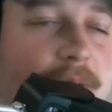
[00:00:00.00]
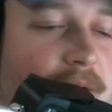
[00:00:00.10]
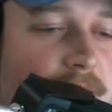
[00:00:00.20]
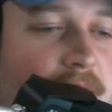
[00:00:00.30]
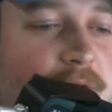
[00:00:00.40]
I
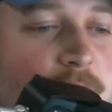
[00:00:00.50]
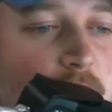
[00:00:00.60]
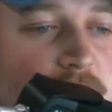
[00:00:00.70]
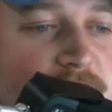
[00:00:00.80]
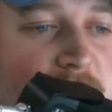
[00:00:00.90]
mean, from
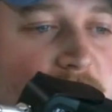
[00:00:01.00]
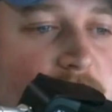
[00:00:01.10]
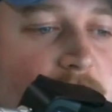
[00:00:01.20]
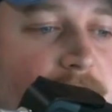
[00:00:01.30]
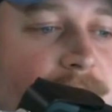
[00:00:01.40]
corners
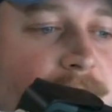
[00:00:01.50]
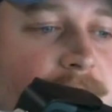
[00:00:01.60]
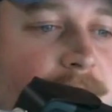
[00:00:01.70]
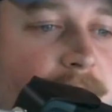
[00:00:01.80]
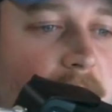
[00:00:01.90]
maybe, but
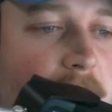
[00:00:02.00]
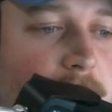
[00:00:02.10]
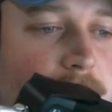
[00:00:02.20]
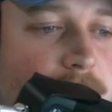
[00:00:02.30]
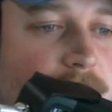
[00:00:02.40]

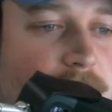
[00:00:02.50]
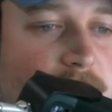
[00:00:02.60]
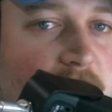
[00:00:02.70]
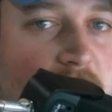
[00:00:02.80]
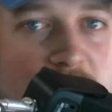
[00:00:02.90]

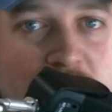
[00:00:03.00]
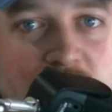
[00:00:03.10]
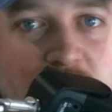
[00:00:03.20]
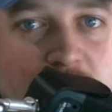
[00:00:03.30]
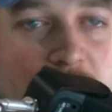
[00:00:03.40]
he
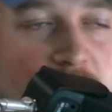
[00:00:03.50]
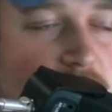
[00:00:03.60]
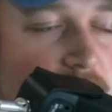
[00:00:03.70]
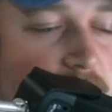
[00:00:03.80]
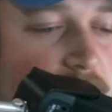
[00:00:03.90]
should be
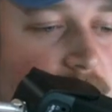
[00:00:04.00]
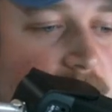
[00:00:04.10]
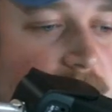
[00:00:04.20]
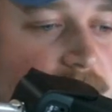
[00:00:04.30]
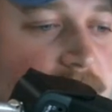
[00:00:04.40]
looking good for a
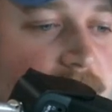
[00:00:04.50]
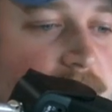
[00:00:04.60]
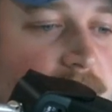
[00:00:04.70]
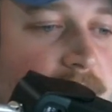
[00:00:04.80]
clean sheet.